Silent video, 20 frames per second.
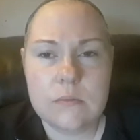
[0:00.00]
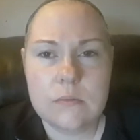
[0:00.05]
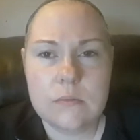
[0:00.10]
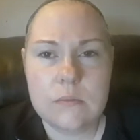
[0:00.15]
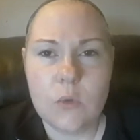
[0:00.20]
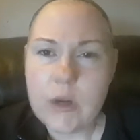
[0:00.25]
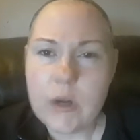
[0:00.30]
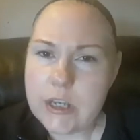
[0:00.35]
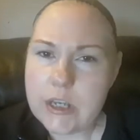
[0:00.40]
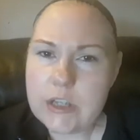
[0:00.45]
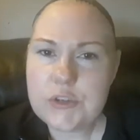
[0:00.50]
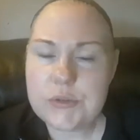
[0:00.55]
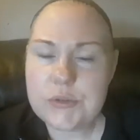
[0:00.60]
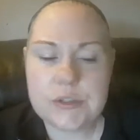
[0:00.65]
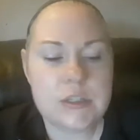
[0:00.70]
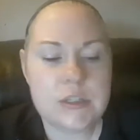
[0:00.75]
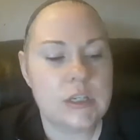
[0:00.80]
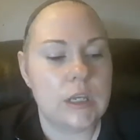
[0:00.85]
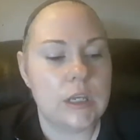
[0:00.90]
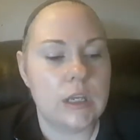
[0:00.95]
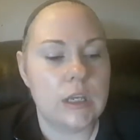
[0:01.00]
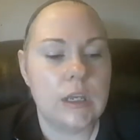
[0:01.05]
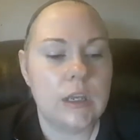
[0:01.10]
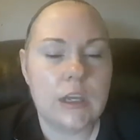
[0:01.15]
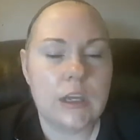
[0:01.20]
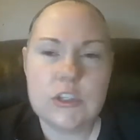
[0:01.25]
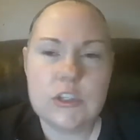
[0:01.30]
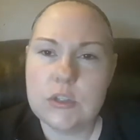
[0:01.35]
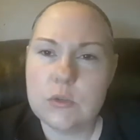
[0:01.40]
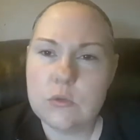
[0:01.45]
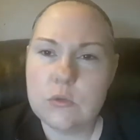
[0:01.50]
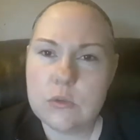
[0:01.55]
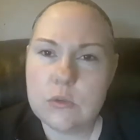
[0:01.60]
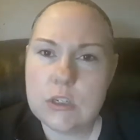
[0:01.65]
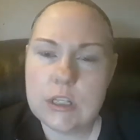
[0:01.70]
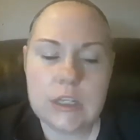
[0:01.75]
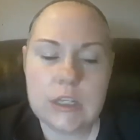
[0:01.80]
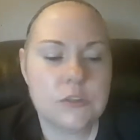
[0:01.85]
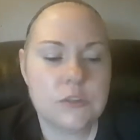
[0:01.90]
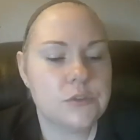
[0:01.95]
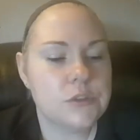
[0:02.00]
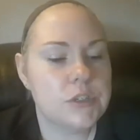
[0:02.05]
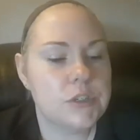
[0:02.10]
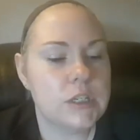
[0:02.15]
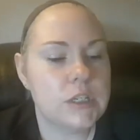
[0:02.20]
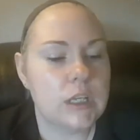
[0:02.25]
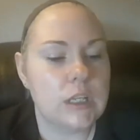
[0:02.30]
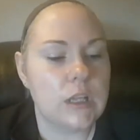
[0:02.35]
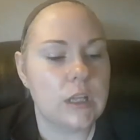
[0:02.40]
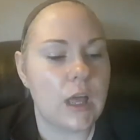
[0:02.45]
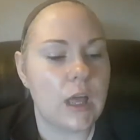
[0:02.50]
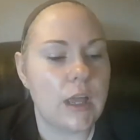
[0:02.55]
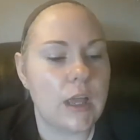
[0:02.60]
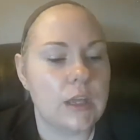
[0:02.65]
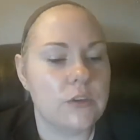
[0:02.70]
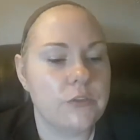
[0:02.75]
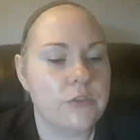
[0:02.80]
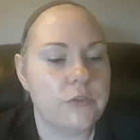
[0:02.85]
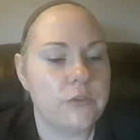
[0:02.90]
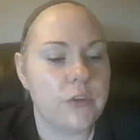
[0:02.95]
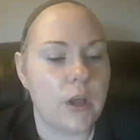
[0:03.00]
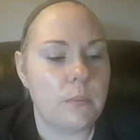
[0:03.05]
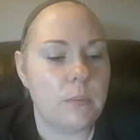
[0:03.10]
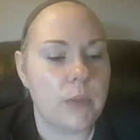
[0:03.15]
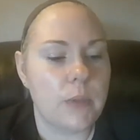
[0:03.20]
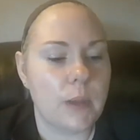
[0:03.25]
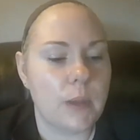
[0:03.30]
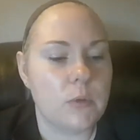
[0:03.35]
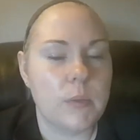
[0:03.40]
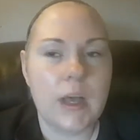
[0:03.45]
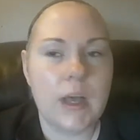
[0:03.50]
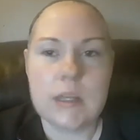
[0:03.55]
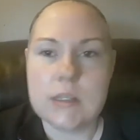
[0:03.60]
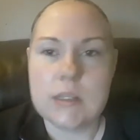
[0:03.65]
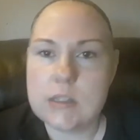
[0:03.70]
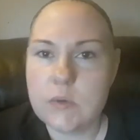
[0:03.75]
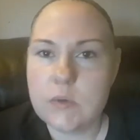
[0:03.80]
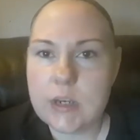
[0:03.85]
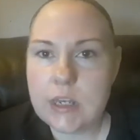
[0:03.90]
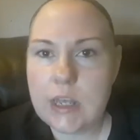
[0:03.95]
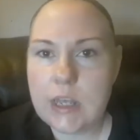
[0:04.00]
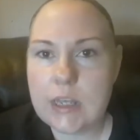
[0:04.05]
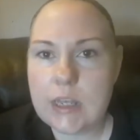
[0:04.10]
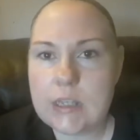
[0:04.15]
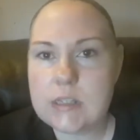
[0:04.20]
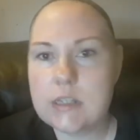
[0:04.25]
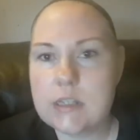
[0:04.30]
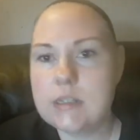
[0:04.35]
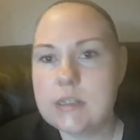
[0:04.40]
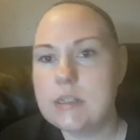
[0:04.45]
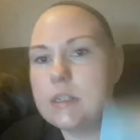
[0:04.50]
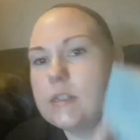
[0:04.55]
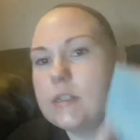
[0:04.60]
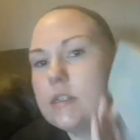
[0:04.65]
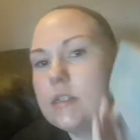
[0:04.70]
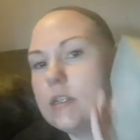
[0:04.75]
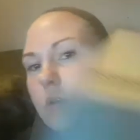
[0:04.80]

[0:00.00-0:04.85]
more interesting, actually really interesting line from Bobbi Boss. So in any case, this is